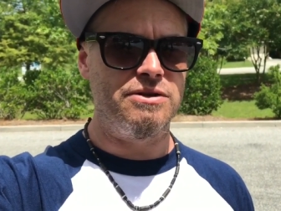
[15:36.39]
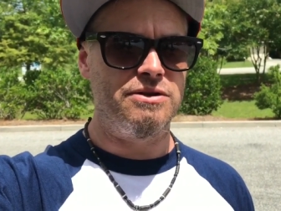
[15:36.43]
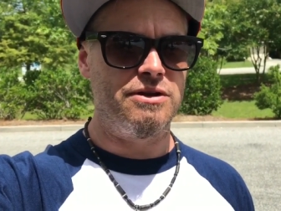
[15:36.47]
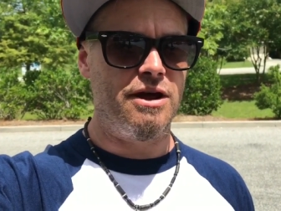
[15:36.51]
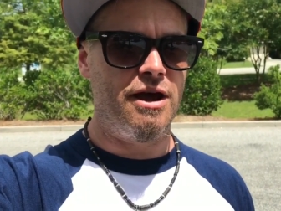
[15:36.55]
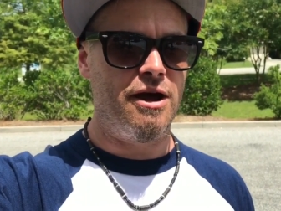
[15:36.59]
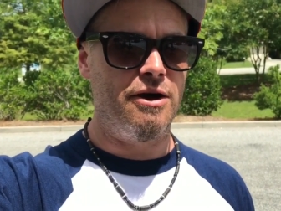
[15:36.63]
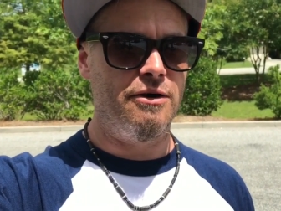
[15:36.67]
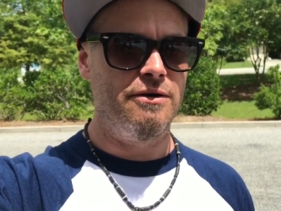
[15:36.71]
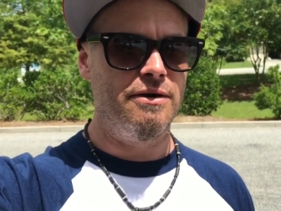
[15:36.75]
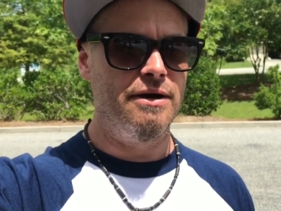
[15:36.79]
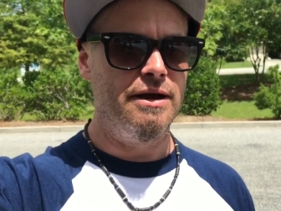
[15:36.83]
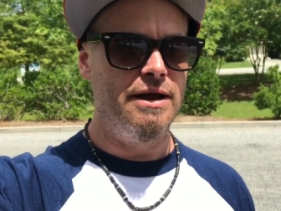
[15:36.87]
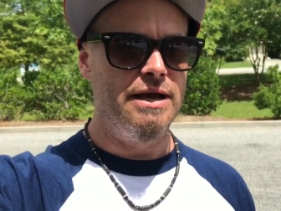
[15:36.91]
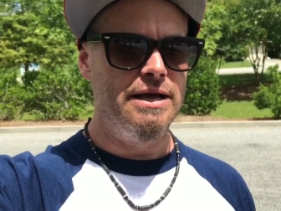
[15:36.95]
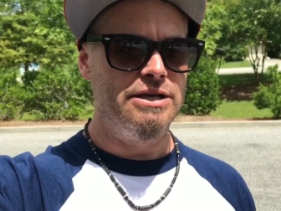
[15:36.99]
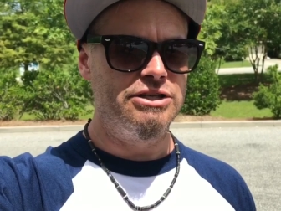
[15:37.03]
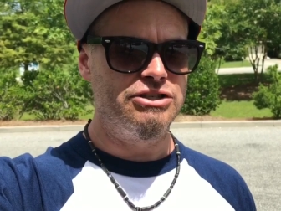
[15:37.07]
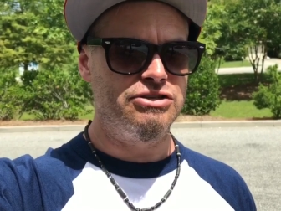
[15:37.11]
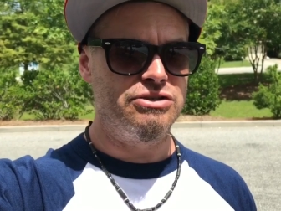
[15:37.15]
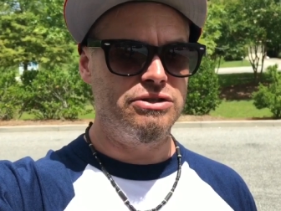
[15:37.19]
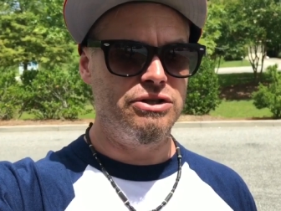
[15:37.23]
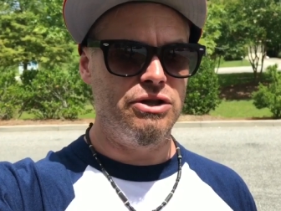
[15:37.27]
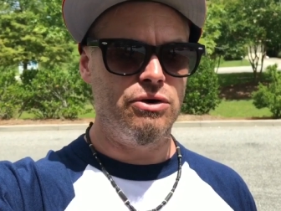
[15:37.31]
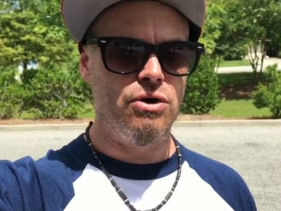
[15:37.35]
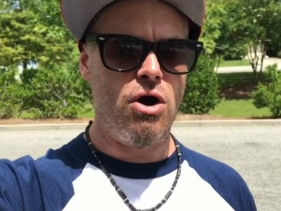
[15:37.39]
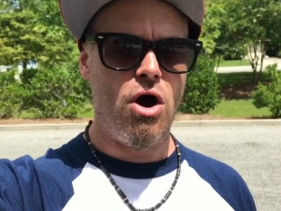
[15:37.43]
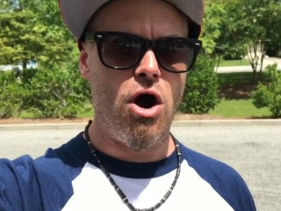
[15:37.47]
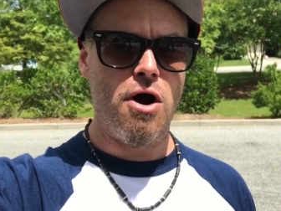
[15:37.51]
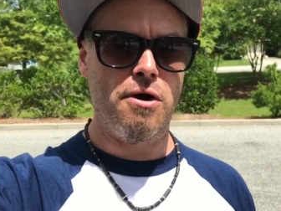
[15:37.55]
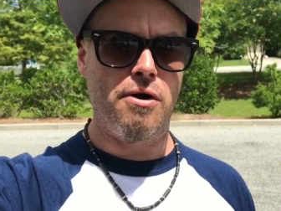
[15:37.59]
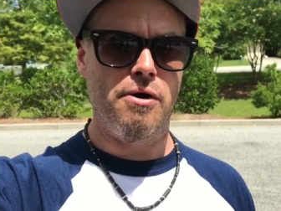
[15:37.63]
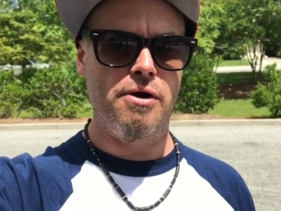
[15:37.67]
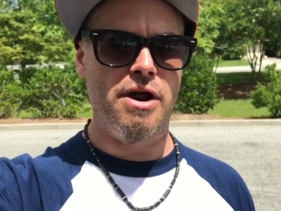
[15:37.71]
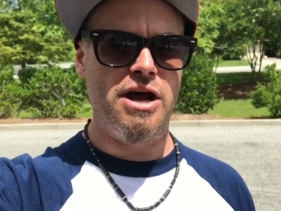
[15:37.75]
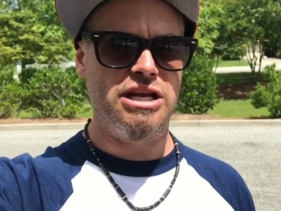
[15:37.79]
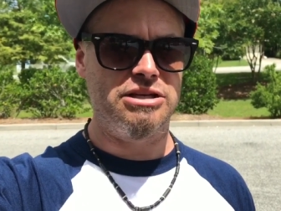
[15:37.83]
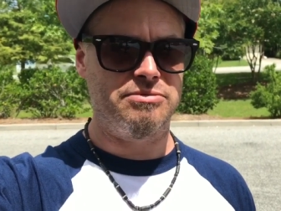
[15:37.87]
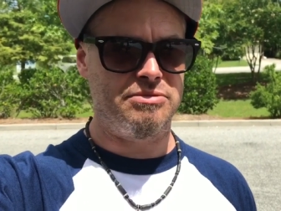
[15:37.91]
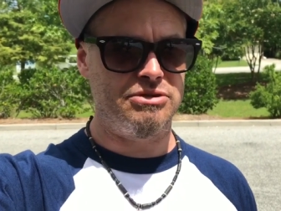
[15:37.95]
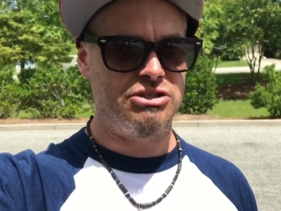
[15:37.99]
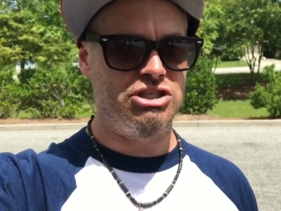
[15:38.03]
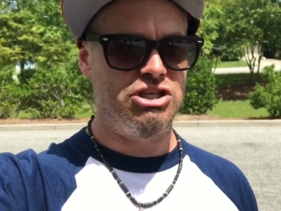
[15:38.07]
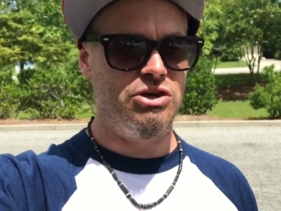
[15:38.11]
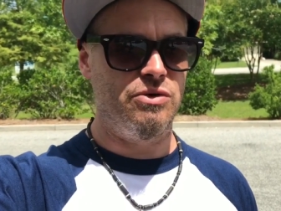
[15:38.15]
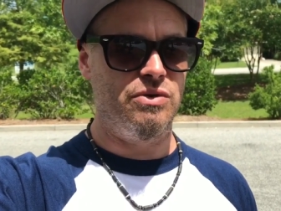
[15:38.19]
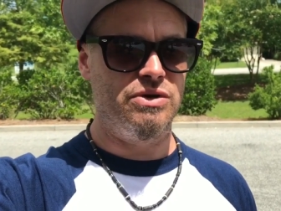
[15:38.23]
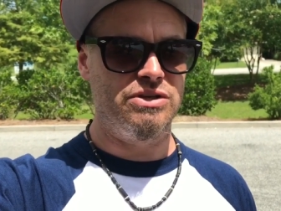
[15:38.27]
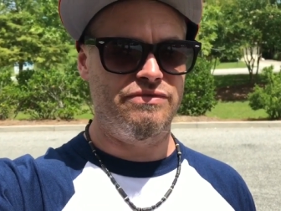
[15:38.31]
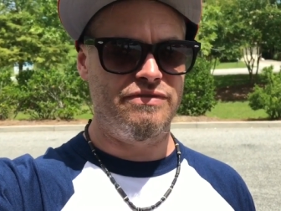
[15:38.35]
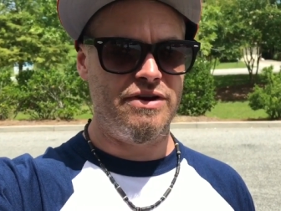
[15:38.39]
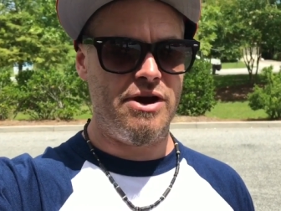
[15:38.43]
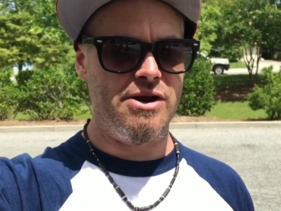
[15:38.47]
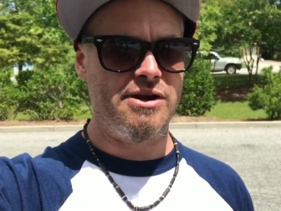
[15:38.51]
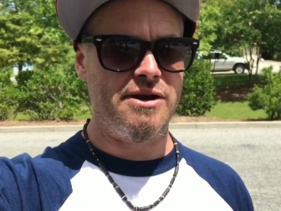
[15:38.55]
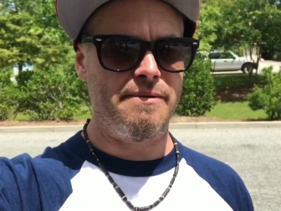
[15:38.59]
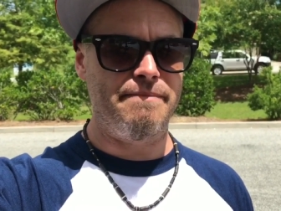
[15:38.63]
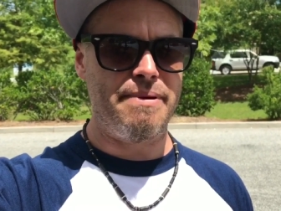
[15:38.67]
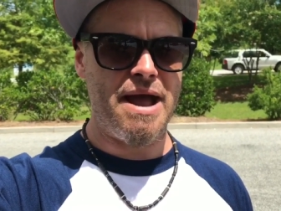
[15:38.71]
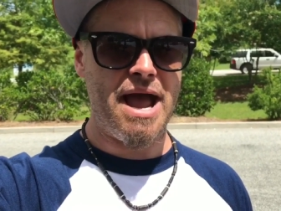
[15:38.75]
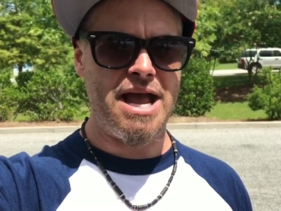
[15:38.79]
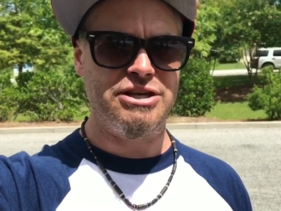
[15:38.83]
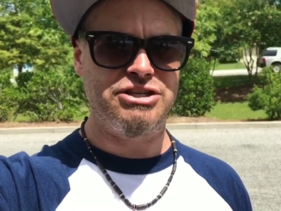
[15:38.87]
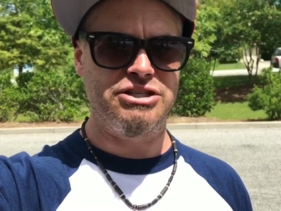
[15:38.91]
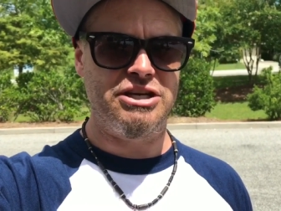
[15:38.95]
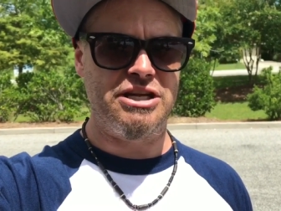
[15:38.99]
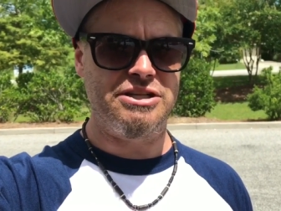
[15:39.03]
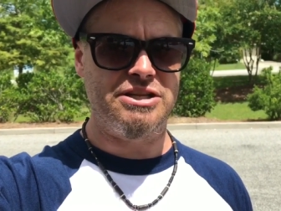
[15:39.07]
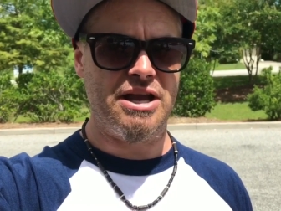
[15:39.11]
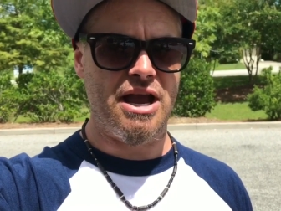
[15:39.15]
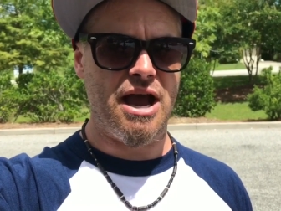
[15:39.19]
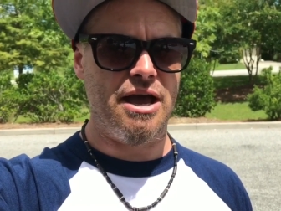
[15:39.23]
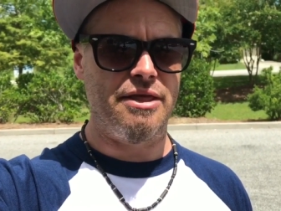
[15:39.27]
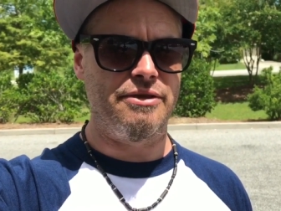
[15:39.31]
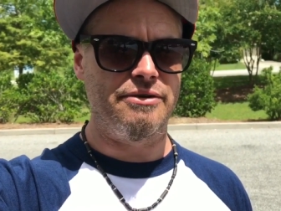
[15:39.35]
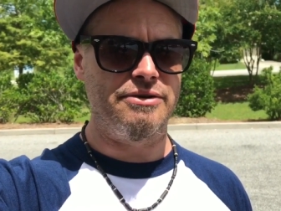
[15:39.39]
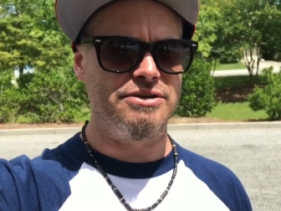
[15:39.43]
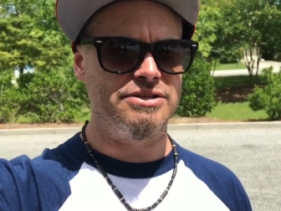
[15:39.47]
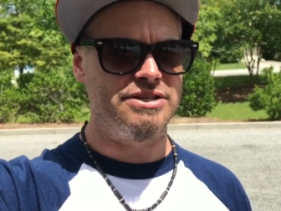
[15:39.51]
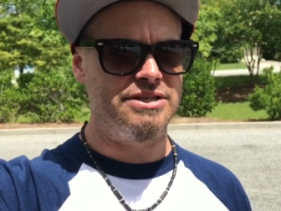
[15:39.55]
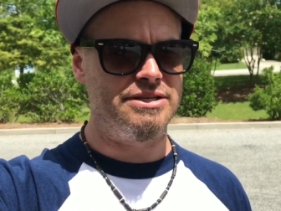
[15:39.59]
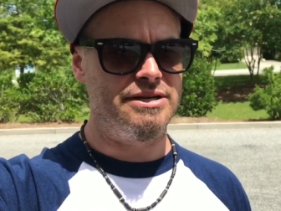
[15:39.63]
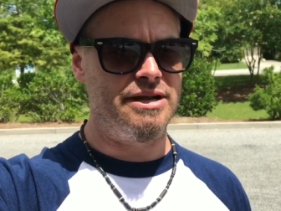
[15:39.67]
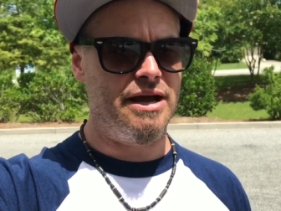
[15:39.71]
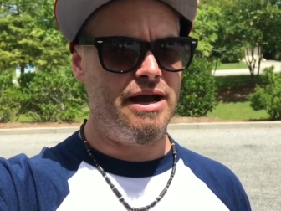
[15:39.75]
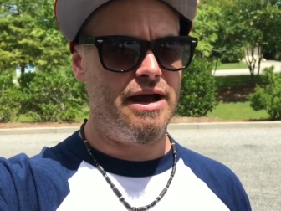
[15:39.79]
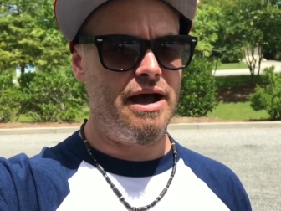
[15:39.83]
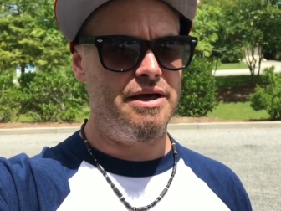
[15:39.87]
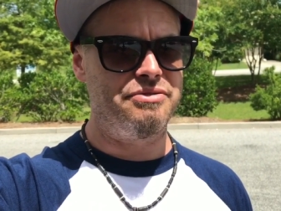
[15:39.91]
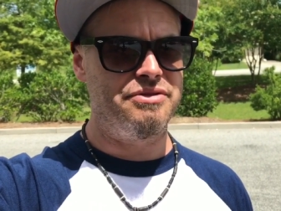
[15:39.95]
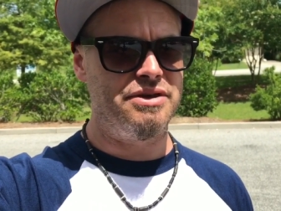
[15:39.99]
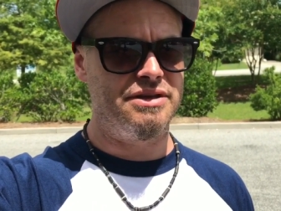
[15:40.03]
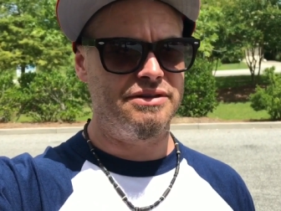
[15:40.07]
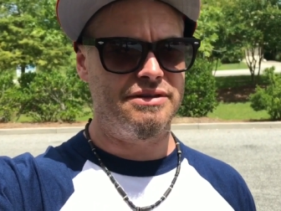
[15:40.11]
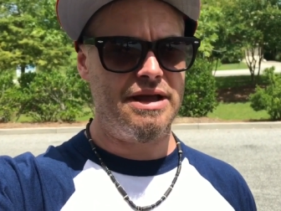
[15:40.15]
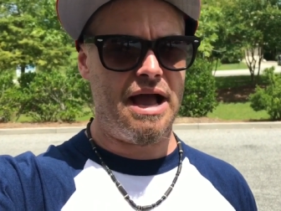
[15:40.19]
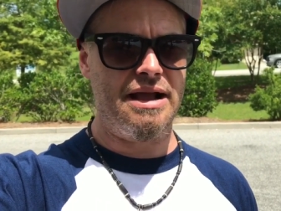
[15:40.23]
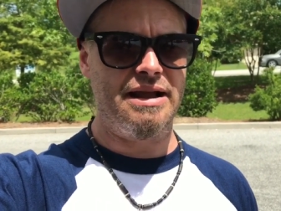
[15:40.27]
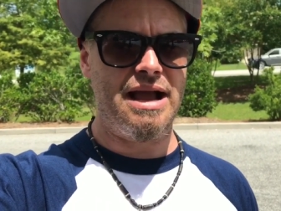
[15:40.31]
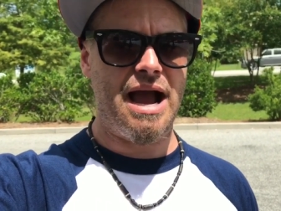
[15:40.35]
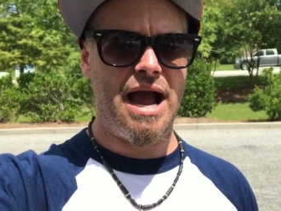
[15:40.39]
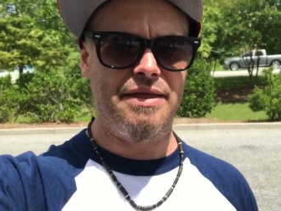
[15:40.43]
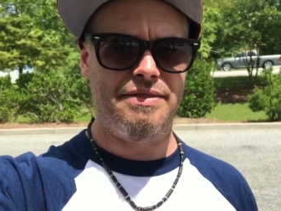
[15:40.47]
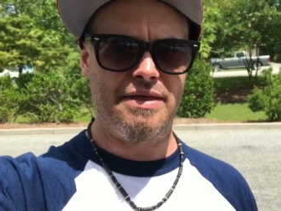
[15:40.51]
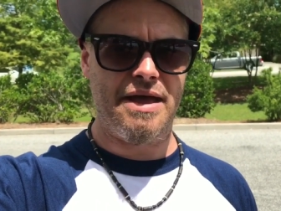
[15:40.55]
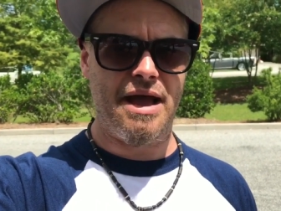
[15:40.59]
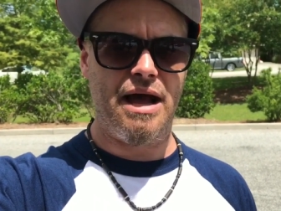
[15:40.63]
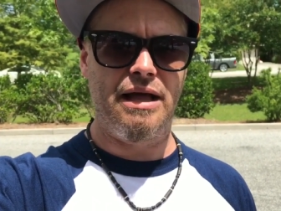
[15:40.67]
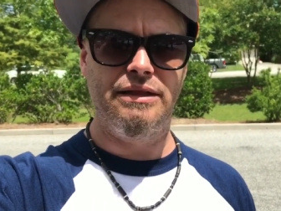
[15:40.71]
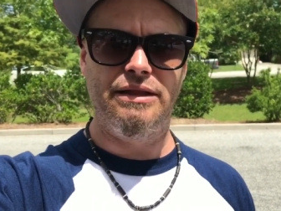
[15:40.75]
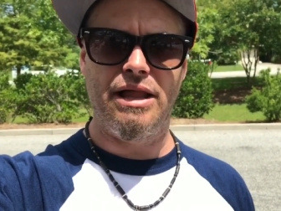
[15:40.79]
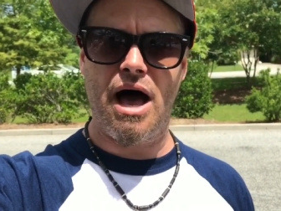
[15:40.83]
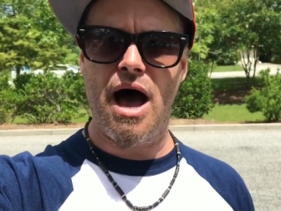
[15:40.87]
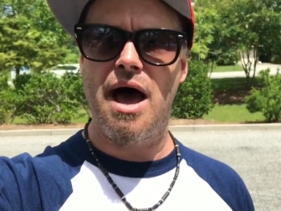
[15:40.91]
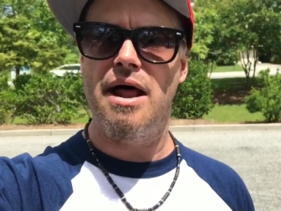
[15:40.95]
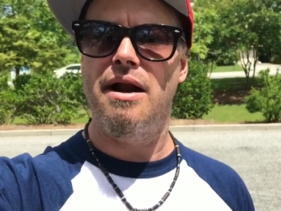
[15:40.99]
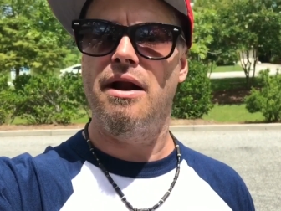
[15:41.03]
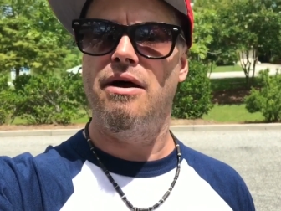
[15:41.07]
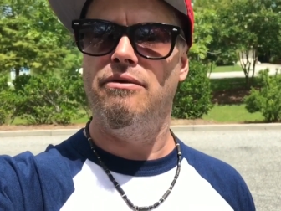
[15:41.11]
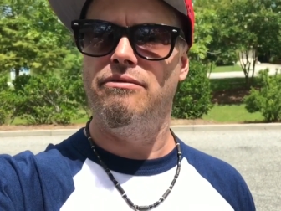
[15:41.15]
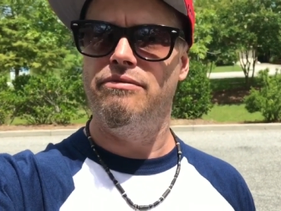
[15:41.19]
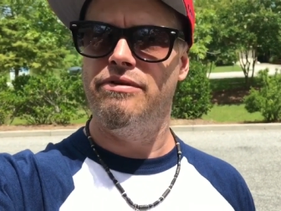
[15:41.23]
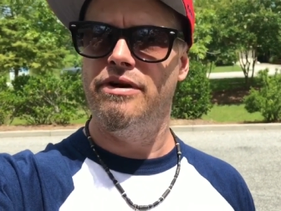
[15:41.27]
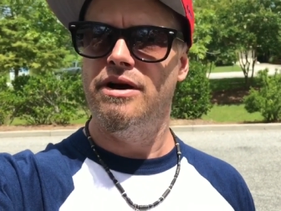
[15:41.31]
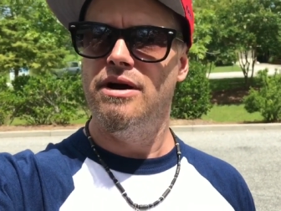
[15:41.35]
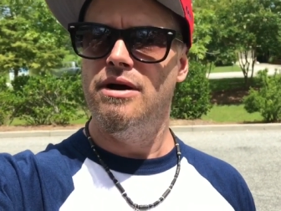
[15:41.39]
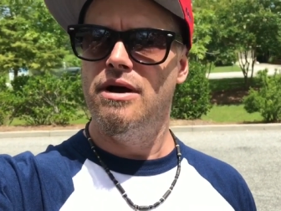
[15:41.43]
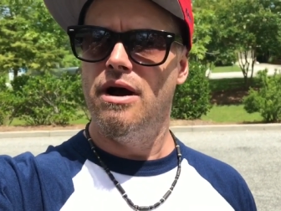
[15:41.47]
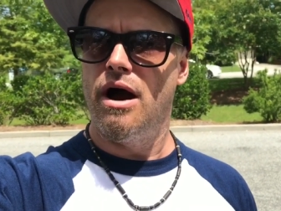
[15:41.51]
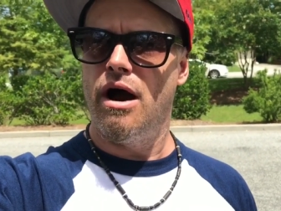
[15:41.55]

You know she's a little hard on us, but she was very compassionate to others. And uh, I think I got a lot of,